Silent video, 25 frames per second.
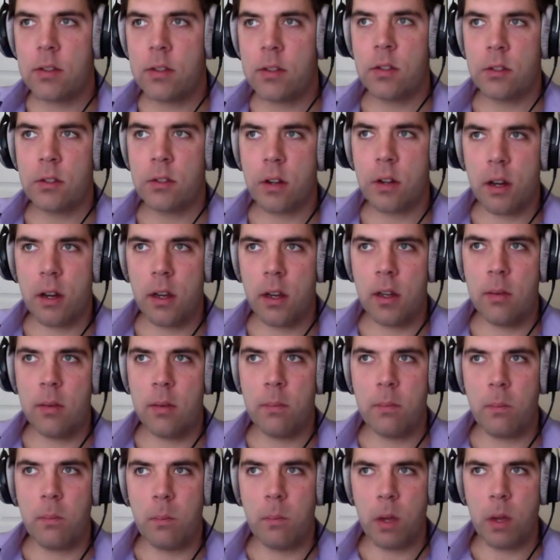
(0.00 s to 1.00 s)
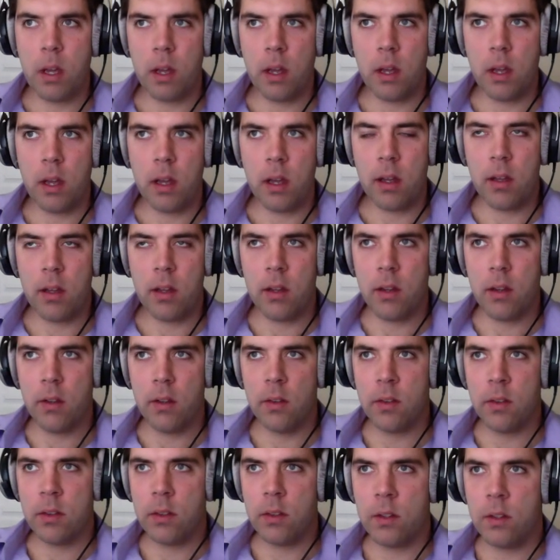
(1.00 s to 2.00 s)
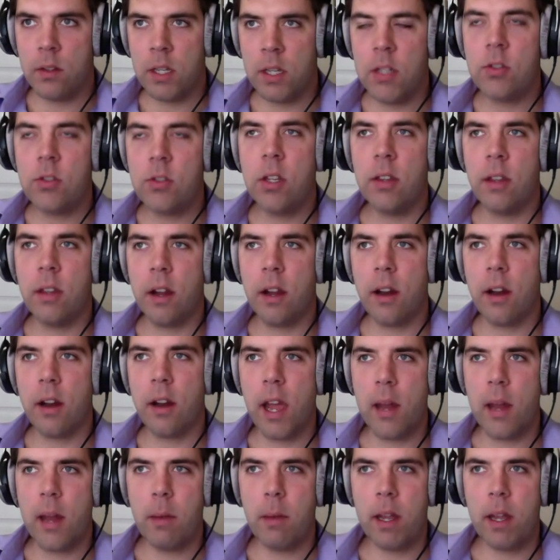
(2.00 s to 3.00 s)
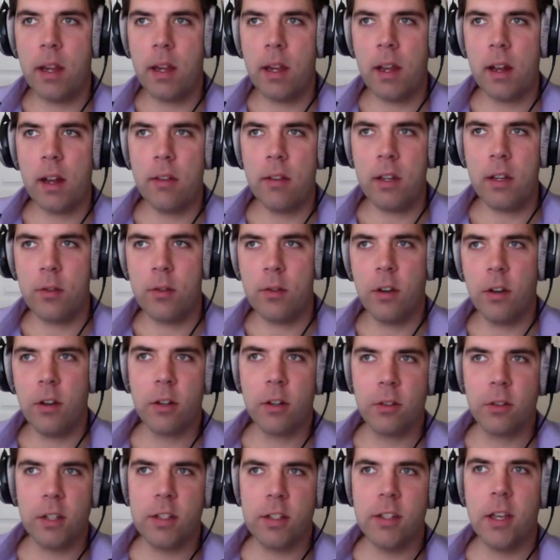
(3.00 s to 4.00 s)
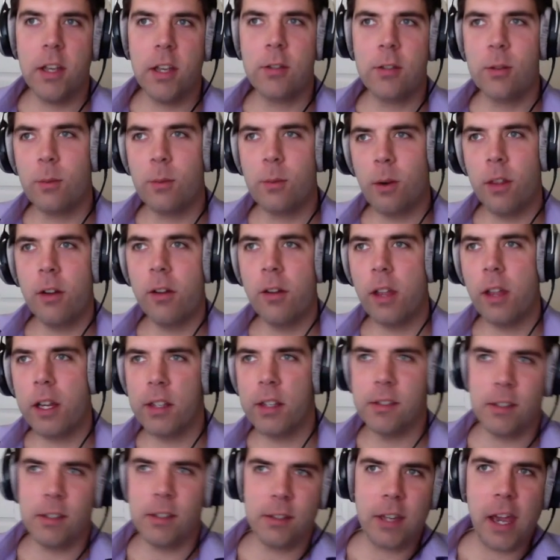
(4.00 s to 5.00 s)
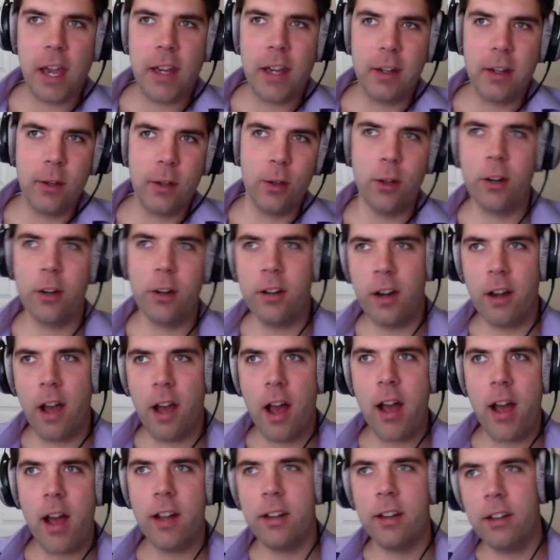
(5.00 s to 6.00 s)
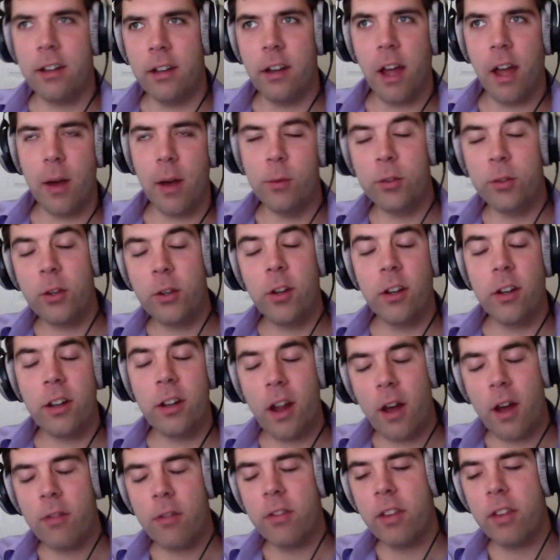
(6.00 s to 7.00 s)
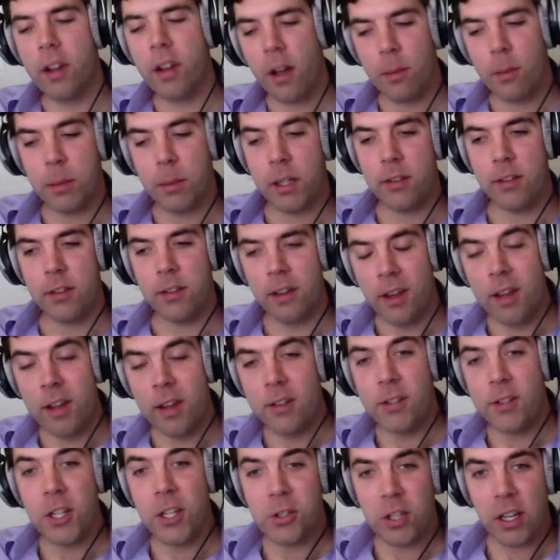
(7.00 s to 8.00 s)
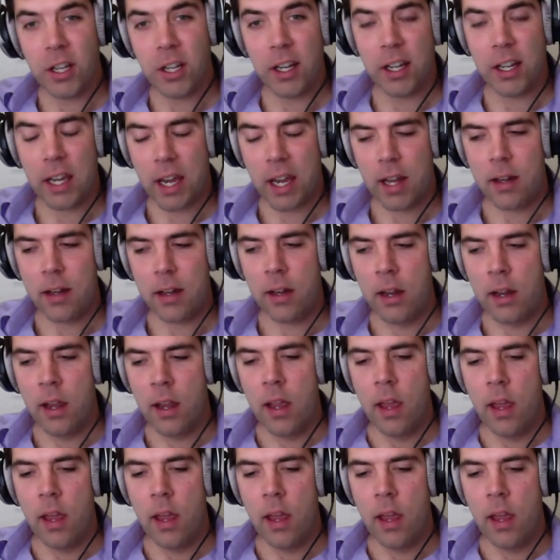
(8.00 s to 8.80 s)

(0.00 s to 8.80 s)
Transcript: started teaching there. I had my kind of introductory session where they're like, is this guy good or not? And I was good enough that I'll be teaching again.